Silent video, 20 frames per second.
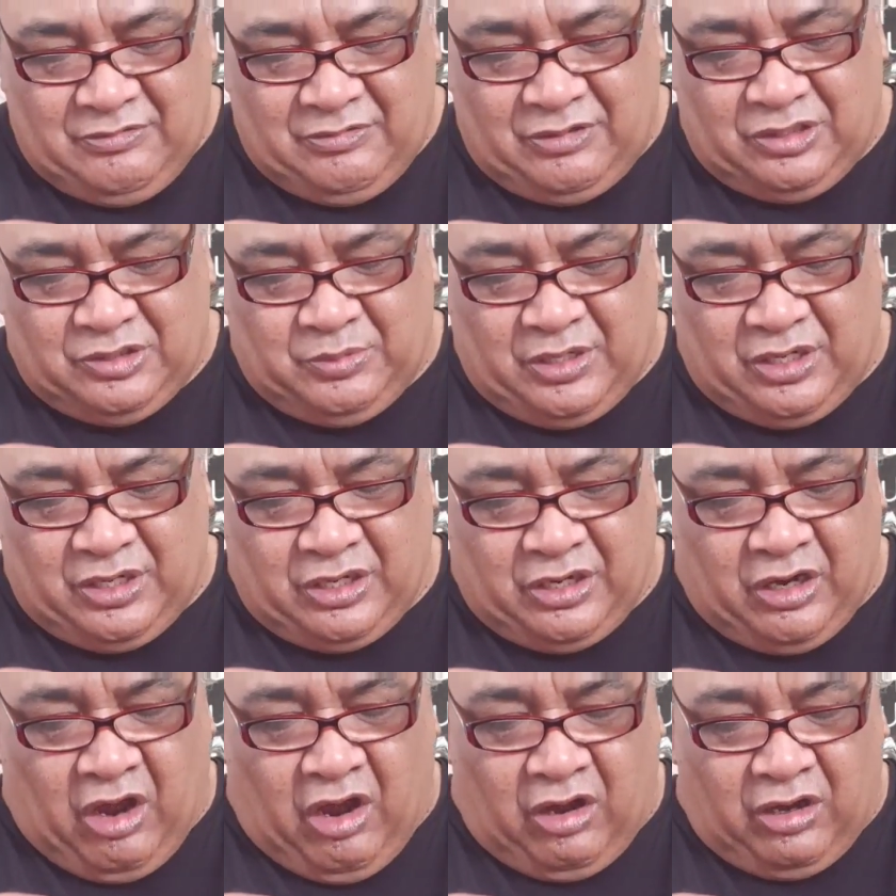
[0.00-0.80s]
Because we've
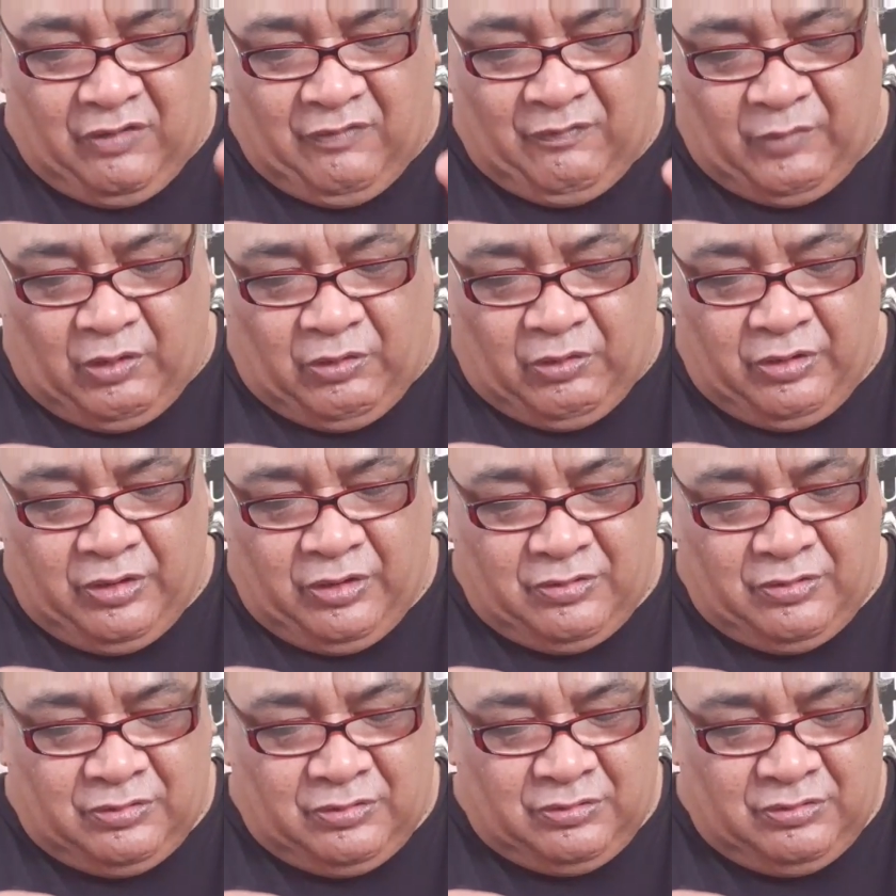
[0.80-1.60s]
got an olive
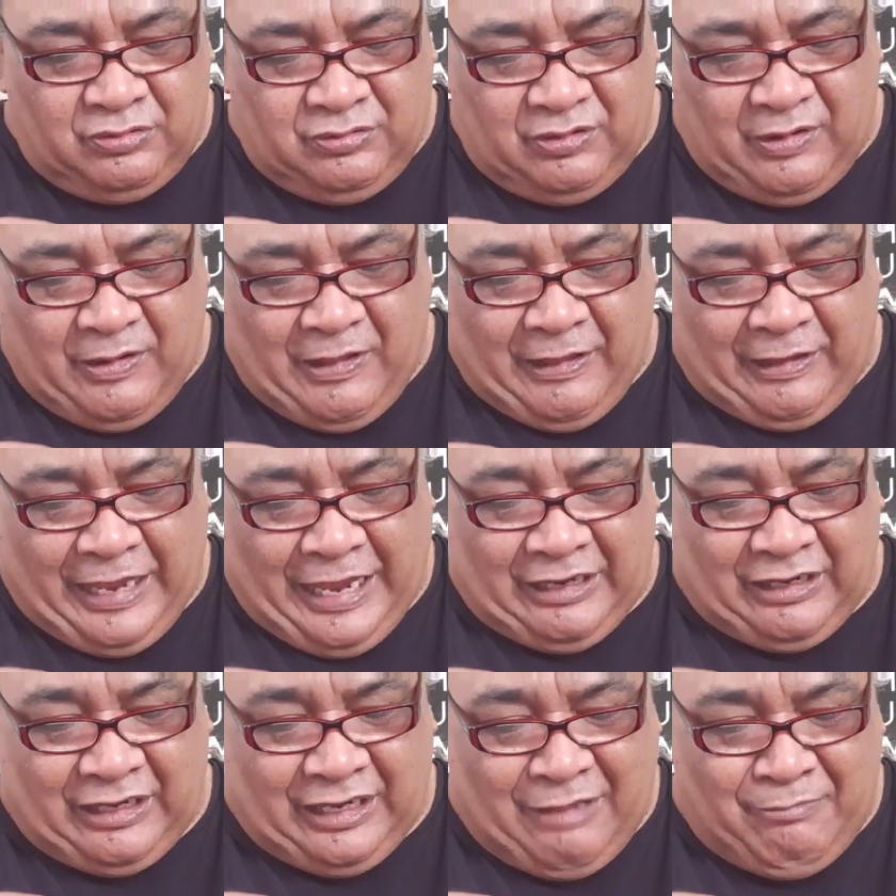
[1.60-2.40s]
oil
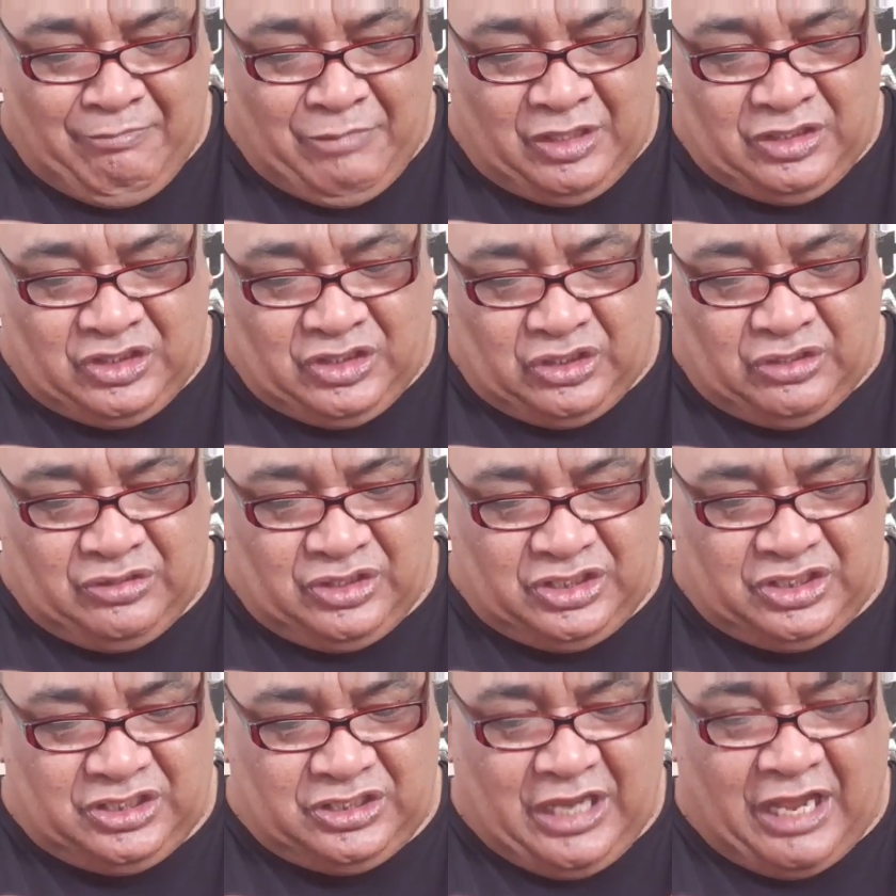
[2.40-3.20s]
and lemon
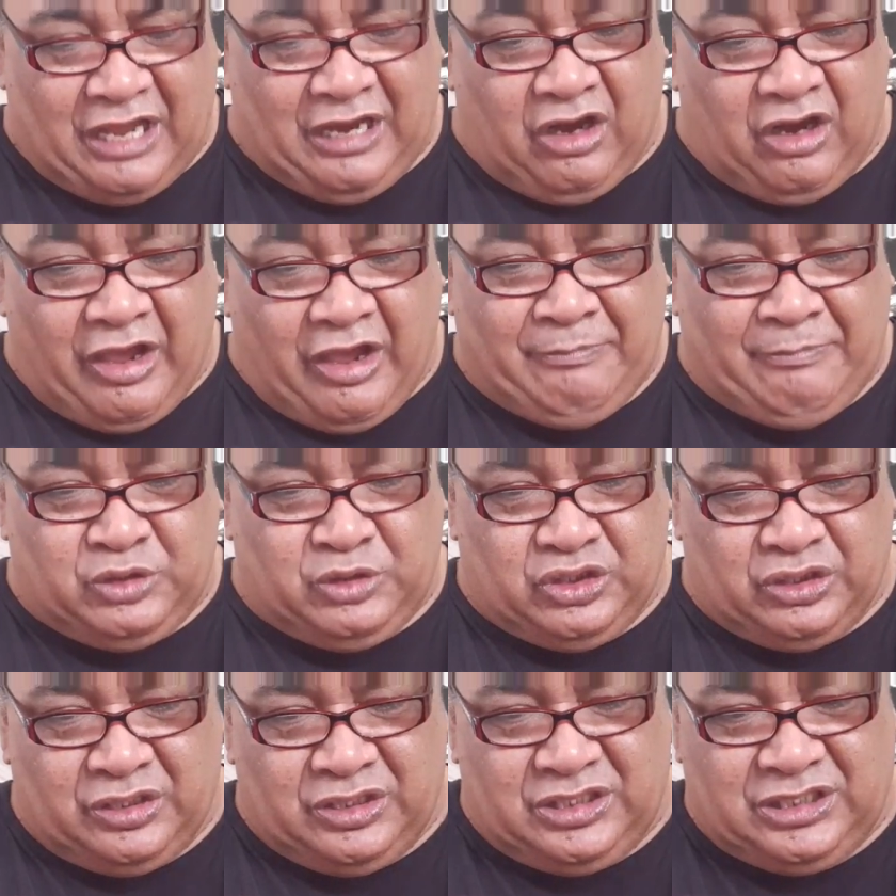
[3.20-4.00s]
juice,
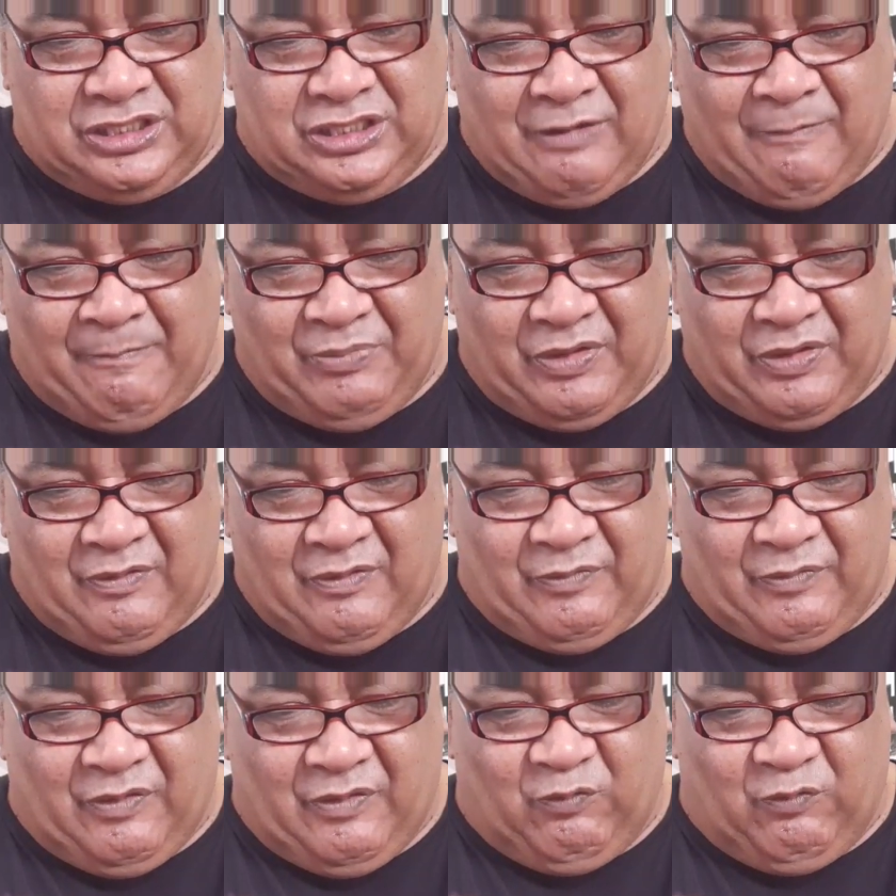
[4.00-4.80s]
lime juice
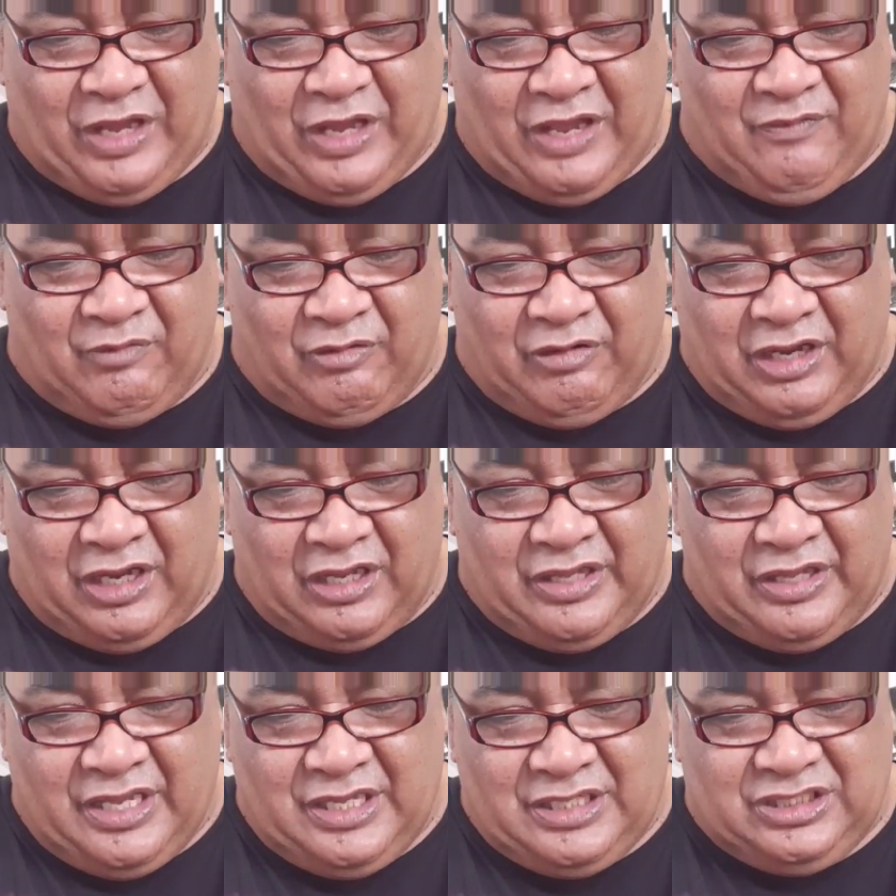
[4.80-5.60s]
flavouring
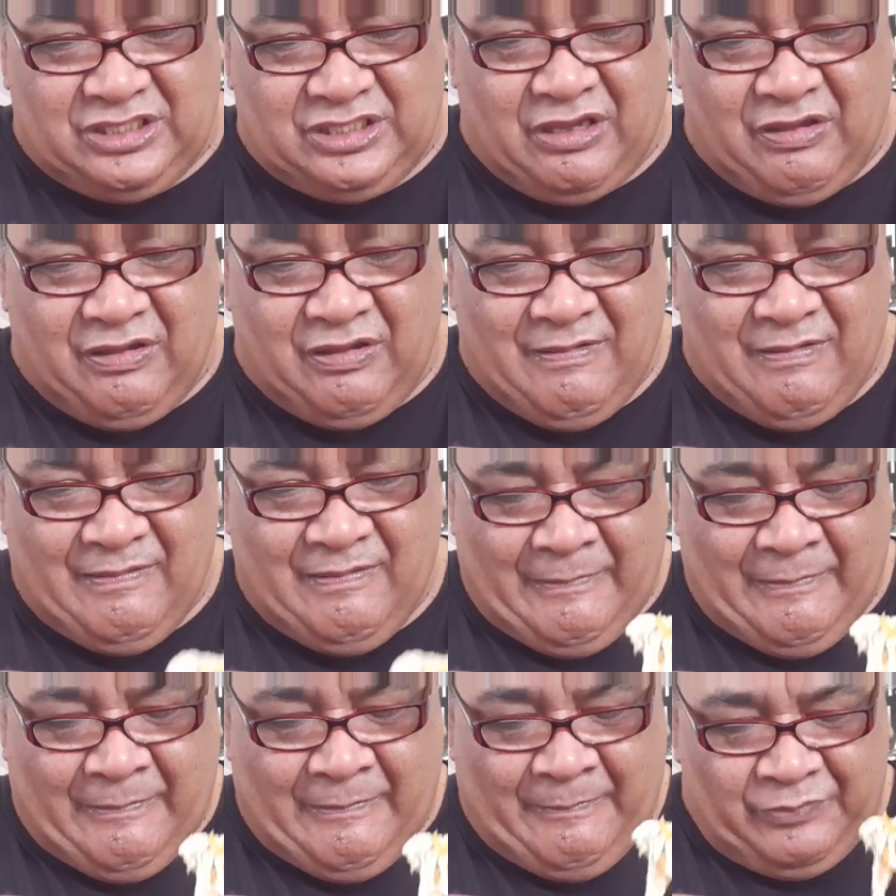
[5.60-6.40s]
in there. So,
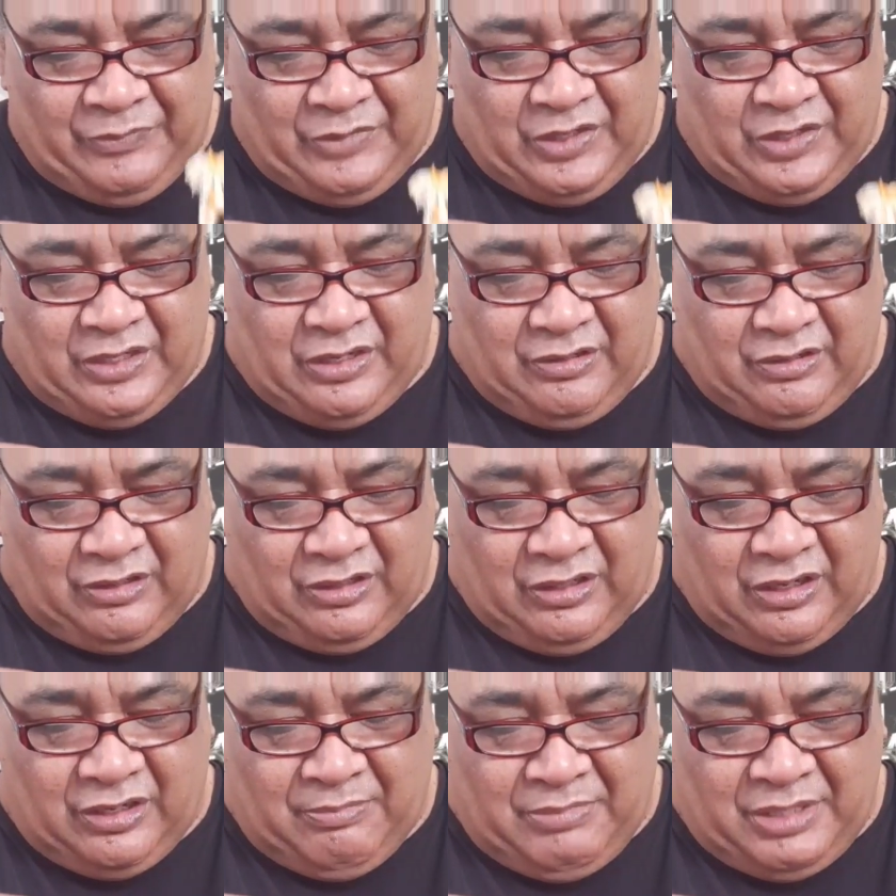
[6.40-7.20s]
you know,
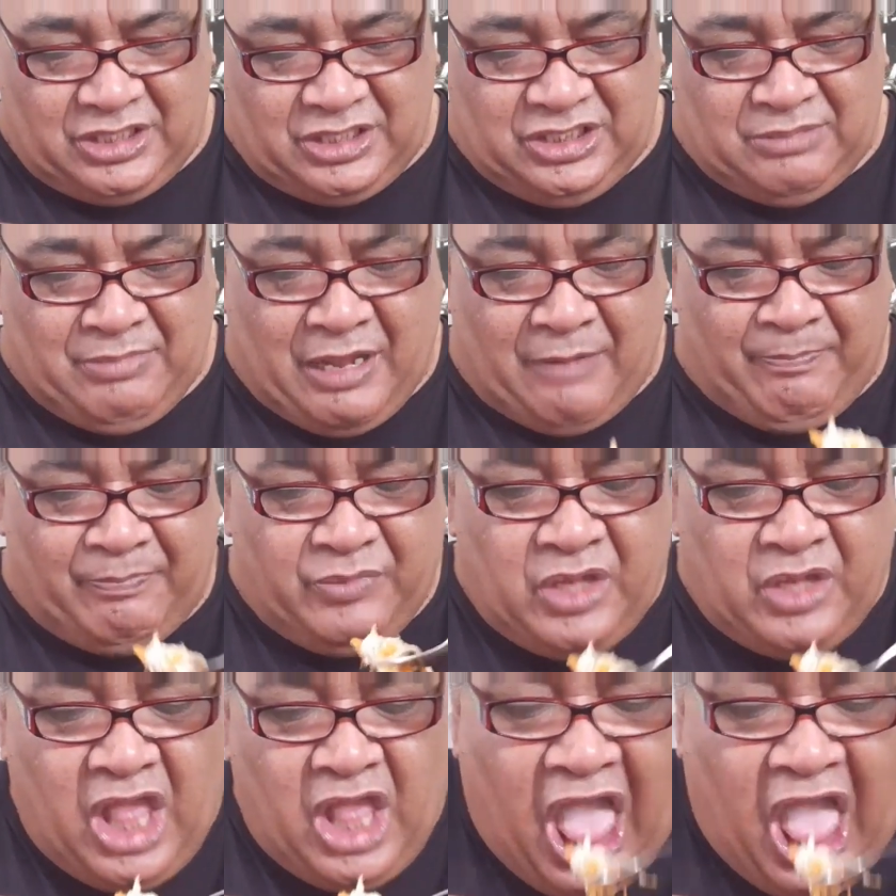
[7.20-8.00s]
got to mix them up.